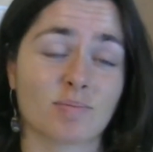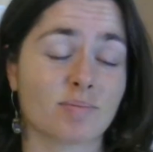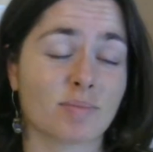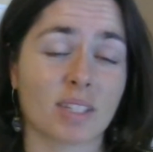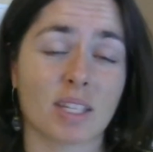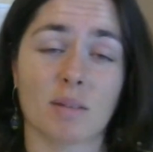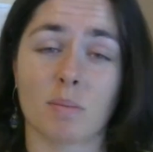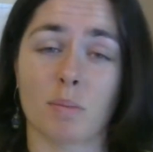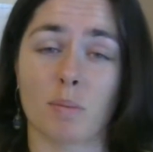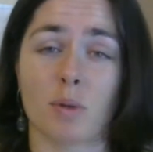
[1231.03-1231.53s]

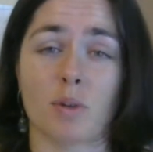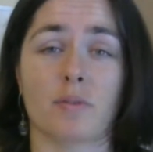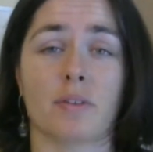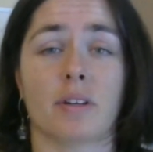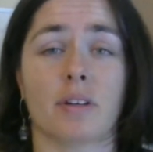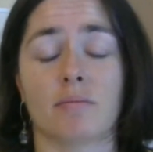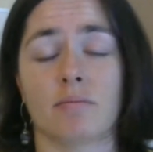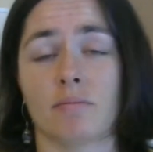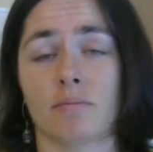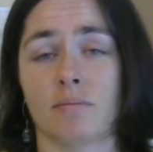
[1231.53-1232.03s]
keep
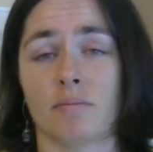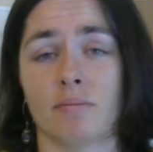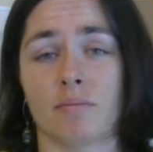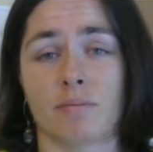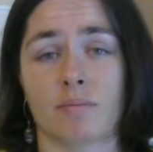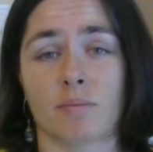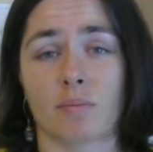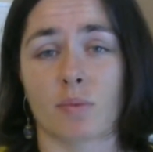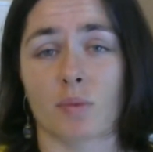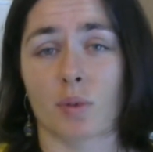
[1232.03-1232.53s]
moving.
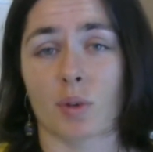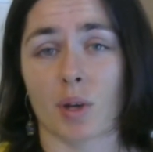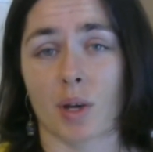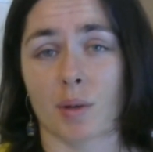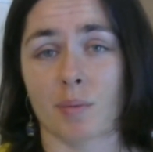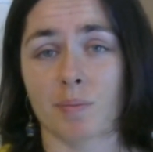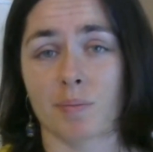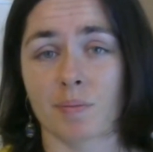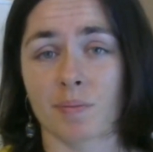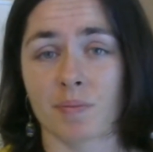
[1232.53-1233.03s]

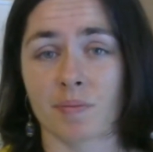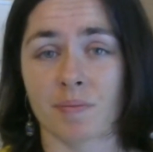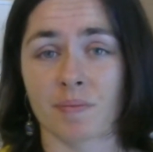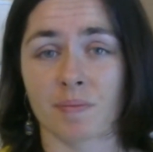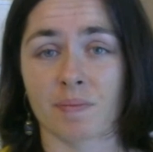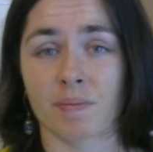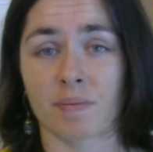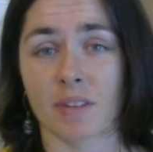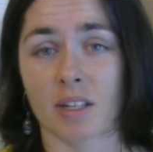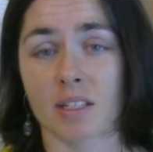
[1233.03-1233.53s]
Okay?
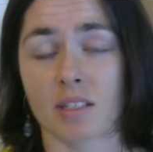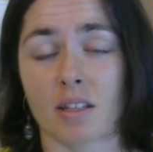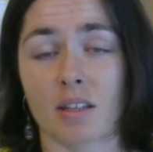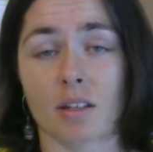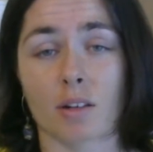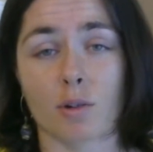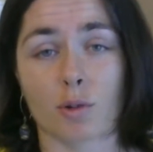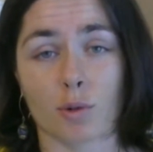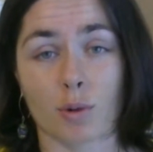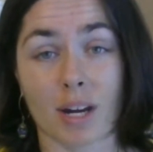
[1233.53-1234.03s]
Because in the
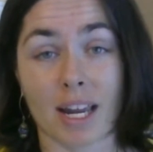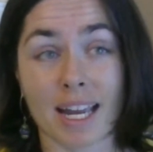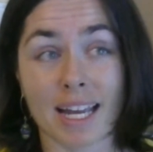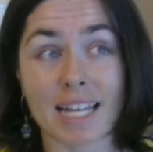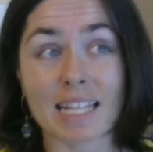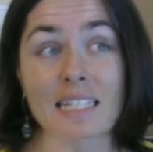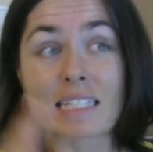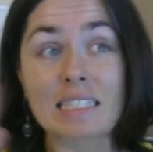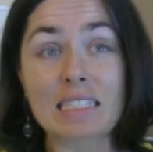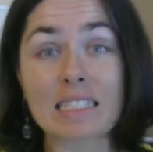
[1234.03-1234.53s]

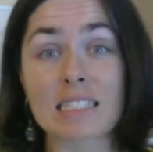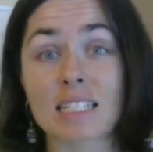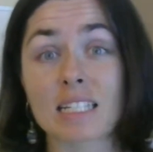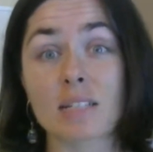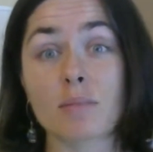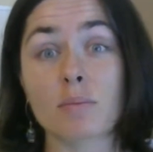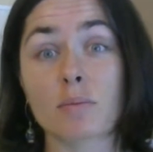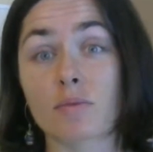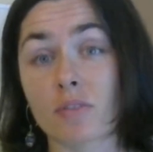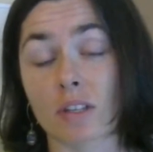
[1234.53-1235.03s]
grand
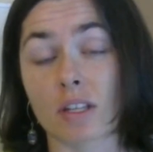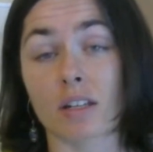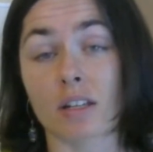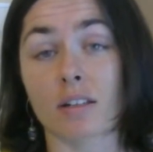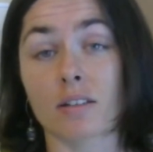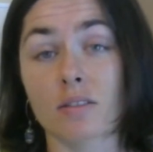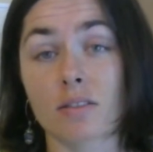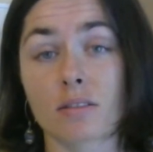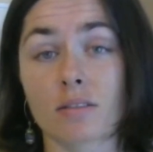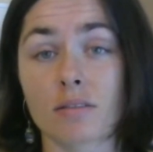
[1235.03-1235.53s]
scheme of
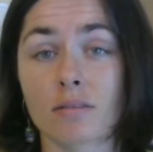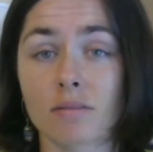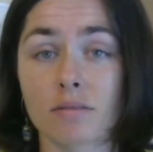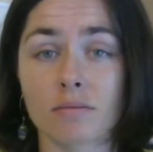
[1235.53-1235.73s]
things,